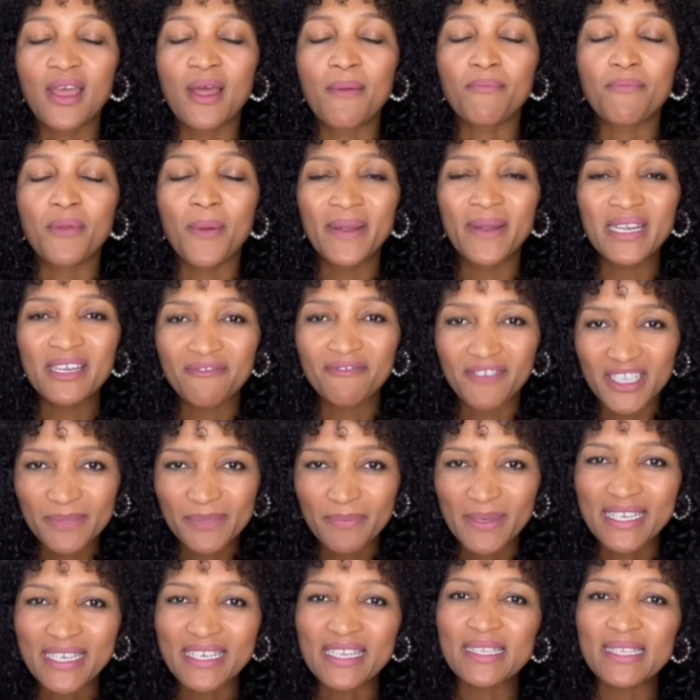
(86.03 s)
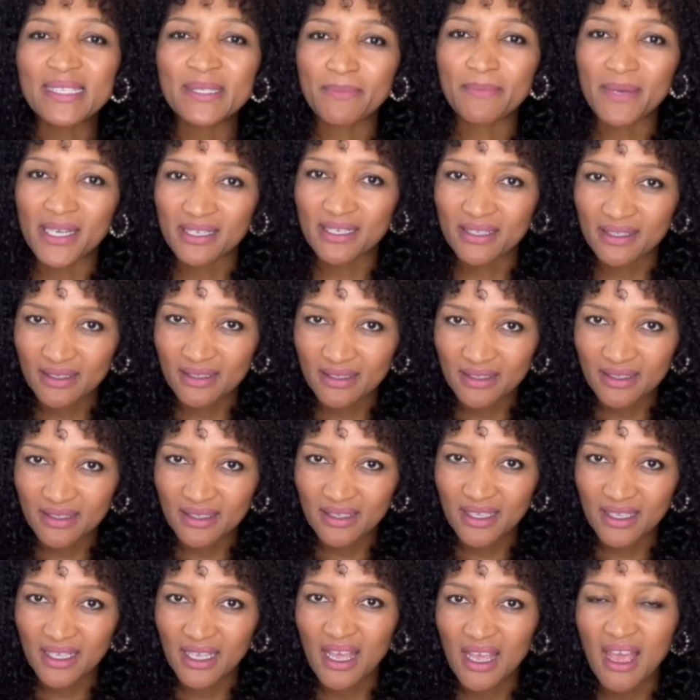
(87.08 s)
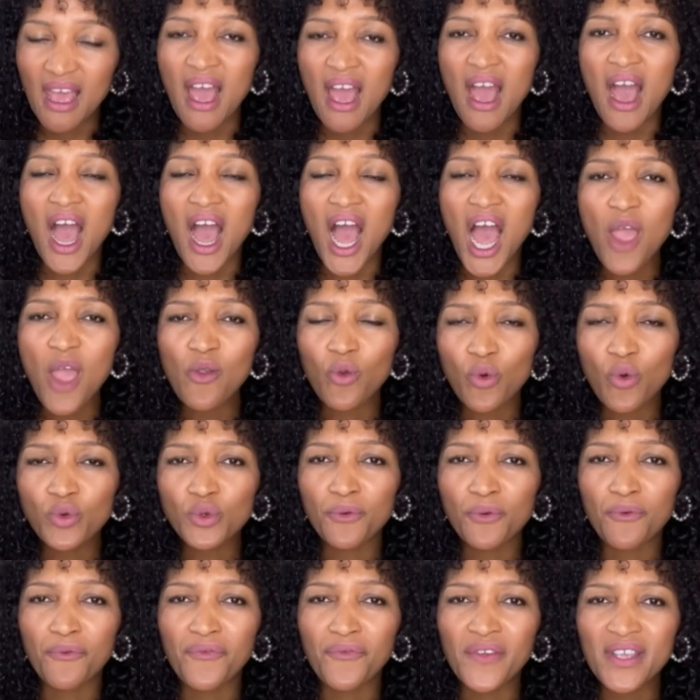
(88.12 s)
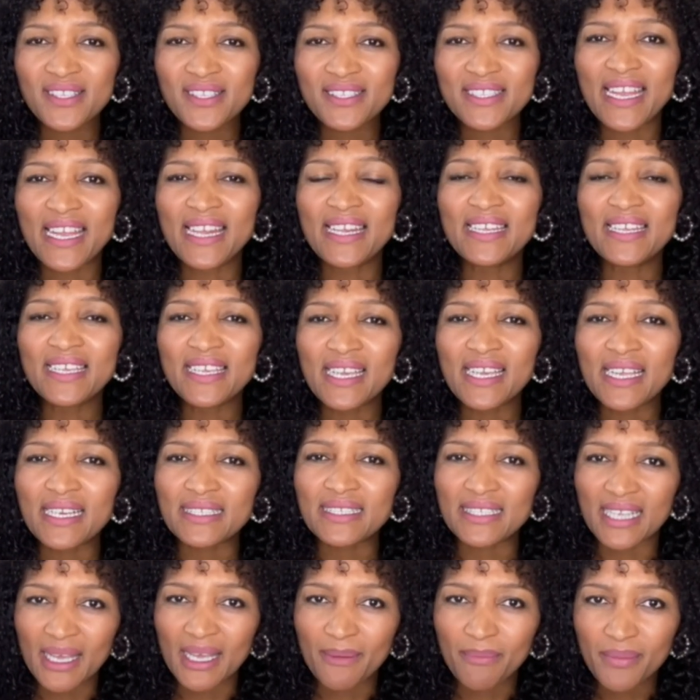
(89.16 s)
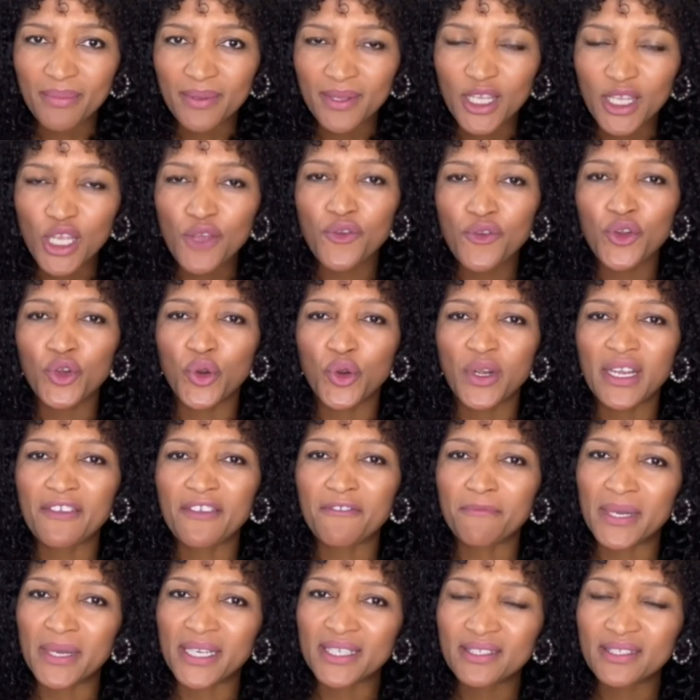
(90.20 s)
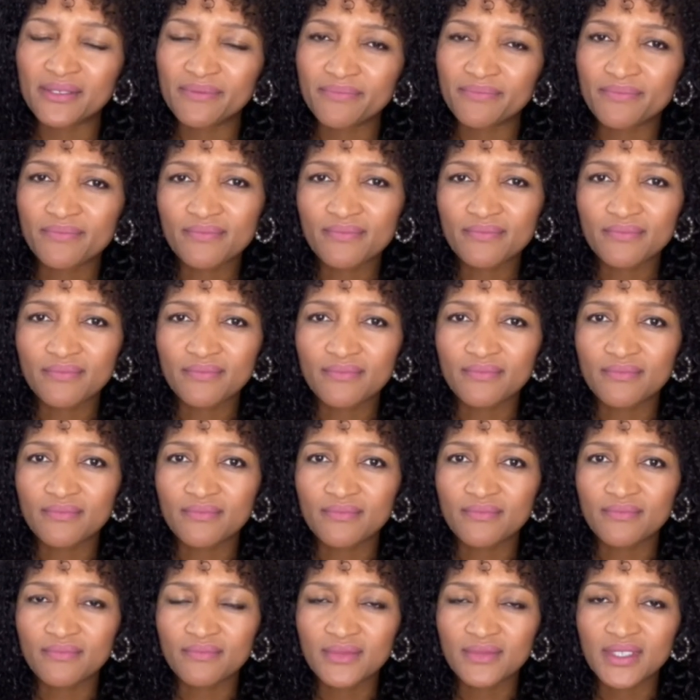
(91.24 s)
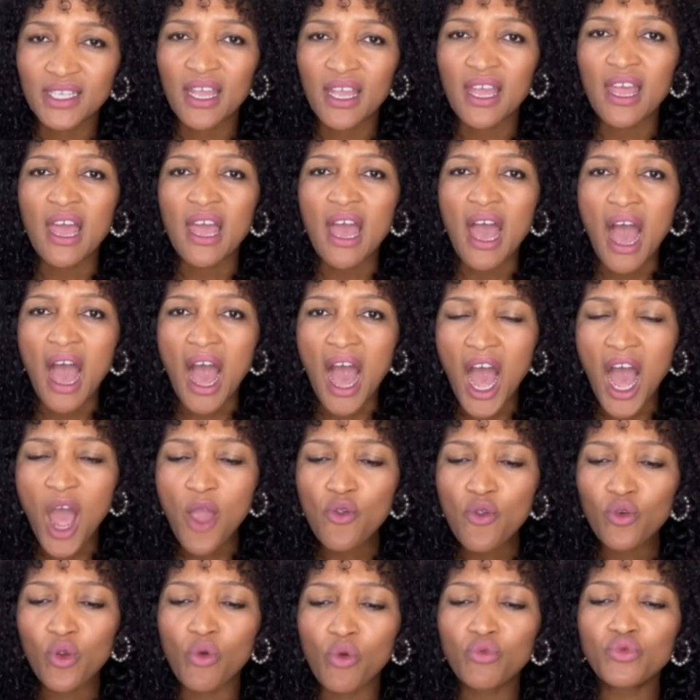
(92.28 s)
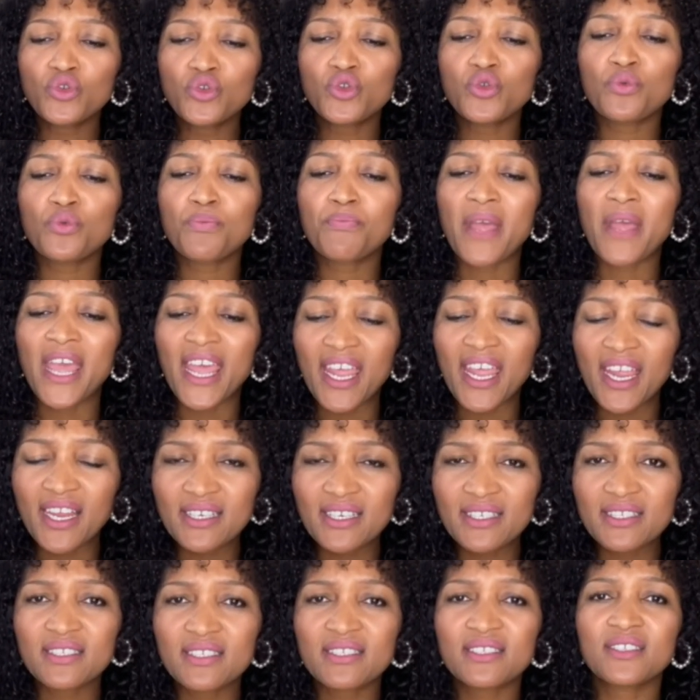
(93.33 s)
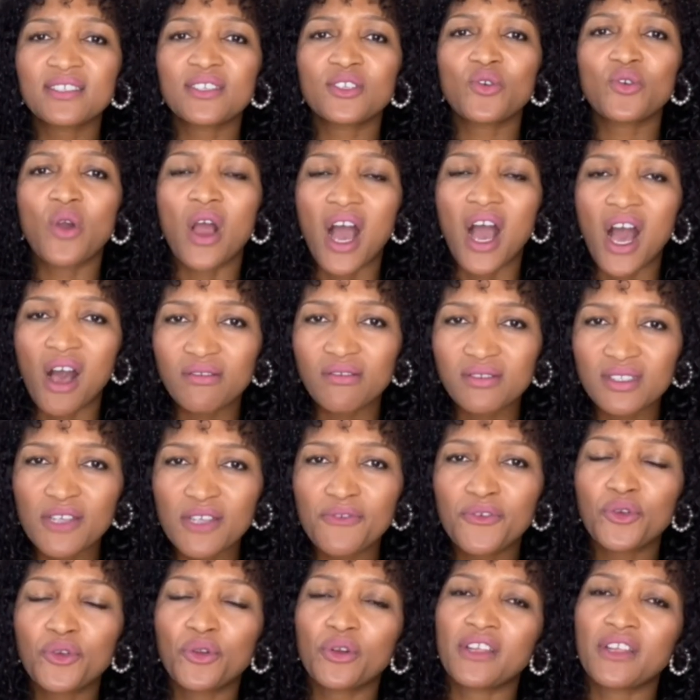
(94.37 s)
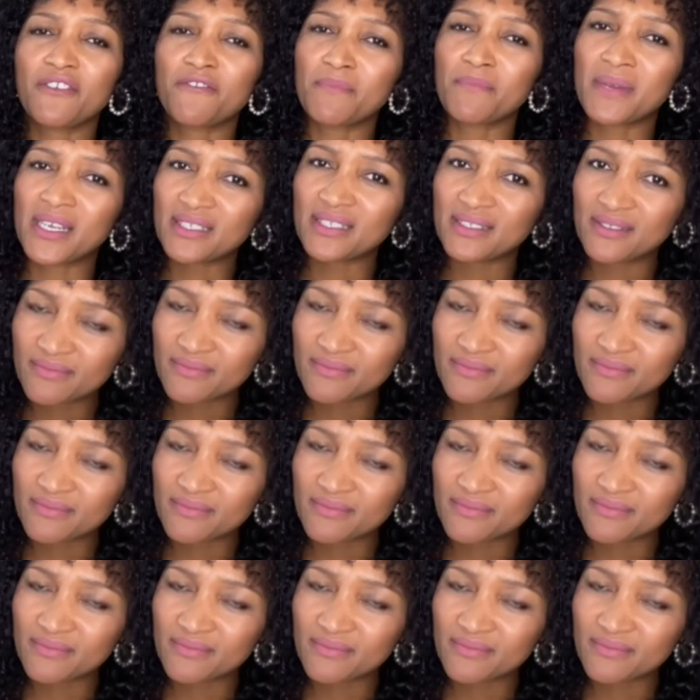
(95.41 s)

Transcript: Property investment needs money. How are you going to fix a leaking tap if you don't have money? How are you going to paint your house if you don't have money?